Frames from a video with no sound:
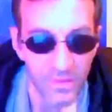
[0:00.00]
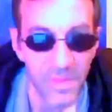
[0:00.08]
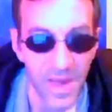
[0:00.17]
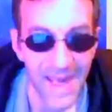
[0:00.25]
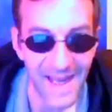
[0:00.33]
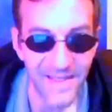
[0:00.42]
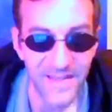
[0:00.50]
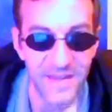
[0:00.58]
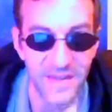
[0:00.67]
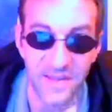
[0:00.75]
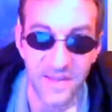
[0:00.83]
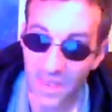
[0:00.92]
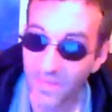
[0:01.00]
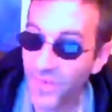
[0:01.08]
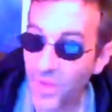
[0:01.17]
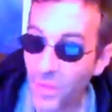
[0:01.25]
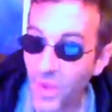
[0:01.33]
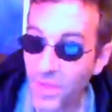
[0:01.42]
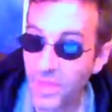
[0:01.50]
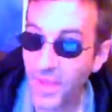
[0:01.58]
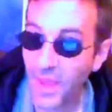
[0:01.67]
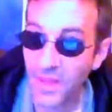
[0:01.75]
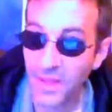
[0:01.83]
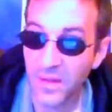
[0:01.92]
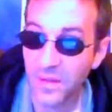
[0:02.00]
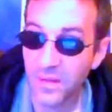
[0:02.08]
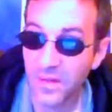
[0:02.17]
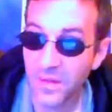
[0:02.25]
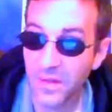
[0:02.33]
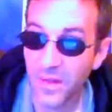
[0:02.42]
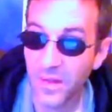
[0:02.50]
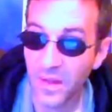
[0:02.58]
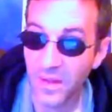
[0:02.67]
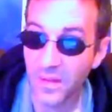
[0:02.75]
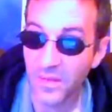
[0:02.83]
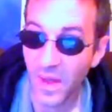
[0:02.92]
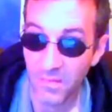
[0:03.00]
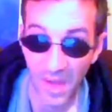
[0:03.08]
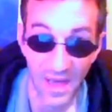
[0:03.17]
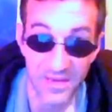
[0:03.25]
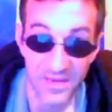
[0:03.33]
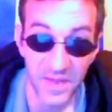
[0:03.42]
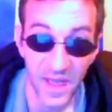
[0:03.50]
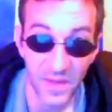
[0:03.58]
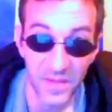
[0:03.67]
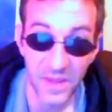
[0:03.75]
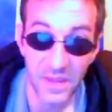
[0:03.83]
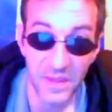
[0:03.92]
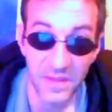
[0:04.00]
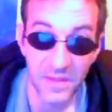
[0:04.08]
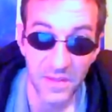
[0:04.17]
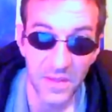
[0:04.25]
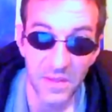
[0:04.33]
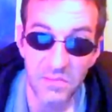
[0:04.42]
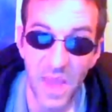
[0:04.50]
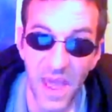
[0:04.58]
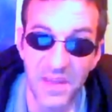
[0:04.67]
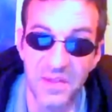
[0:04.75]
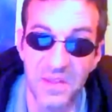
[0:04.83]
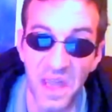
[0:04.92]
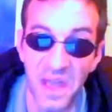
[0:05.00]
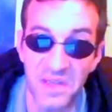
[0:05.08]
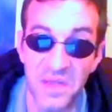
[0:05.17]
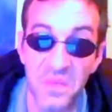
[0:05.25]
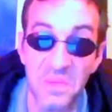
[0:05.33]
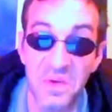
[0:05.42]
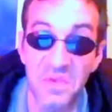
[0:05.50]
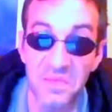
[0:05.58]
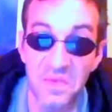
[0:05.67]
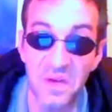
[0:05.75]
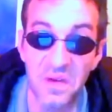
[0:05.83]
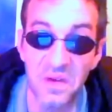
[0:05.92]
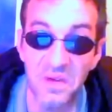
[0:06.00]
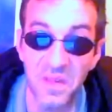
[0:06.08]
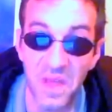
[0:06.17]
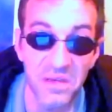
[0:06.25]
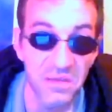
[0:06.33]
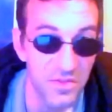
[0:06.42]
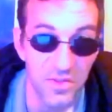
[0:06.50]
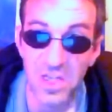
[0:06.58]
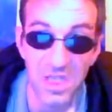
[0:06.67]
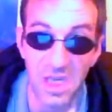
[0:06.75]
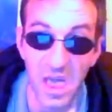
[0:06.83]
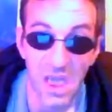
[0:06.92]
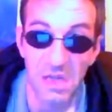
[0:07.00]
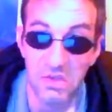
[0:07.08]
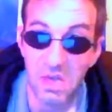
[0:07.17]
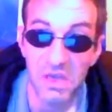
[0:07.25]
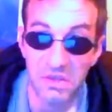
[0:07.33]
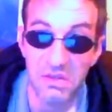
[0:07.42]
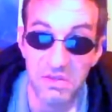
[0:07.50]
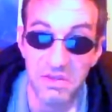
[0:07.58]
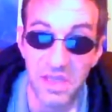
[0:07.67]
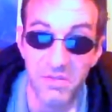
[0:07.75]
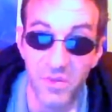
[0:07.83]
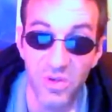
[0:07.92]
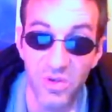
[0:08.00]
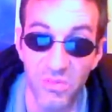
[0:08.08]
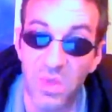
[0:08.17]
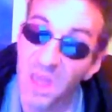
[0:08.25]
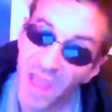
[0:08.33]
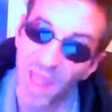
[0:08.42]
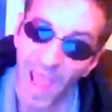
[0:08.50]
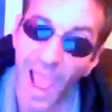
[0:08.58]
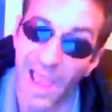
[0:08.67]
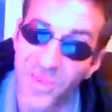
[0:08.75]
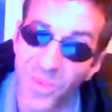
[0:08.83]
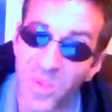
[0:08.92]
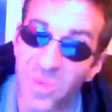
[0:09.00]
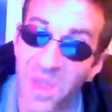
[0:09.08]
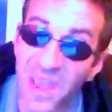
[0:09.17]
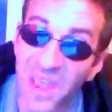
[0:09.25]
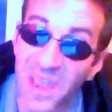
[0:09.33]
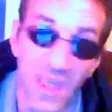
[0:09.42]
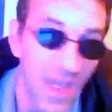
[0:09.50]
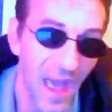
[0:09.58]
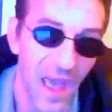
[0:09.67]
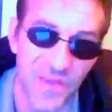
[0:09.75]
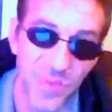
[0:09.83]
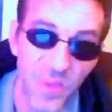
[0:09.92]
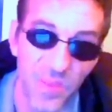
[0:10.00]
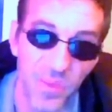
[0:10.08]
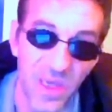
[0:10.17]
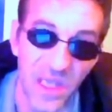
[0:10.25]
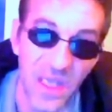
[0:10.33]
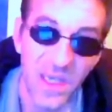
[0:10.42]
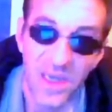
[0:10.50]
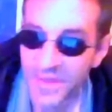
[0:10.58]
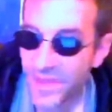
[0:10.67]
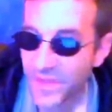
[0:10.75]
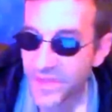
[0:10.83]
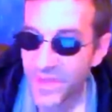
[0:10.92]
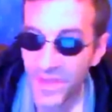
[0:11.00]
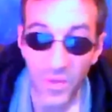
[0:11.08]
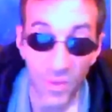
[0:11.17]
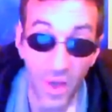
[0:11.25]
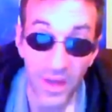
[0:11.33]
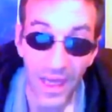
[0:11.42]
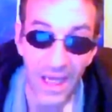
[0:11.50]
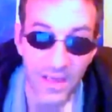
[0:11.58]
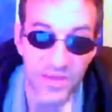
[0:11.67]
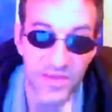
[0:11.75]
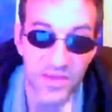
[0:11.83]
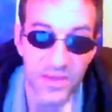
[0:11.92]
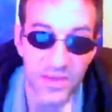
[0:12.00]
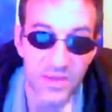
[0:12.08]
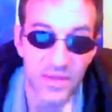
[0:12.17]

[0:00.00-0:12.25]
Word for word: of my exes except for the one that the that Madison County Madison County would prefer that she and I are not in the same room, as would we, as would we. So there's only one ex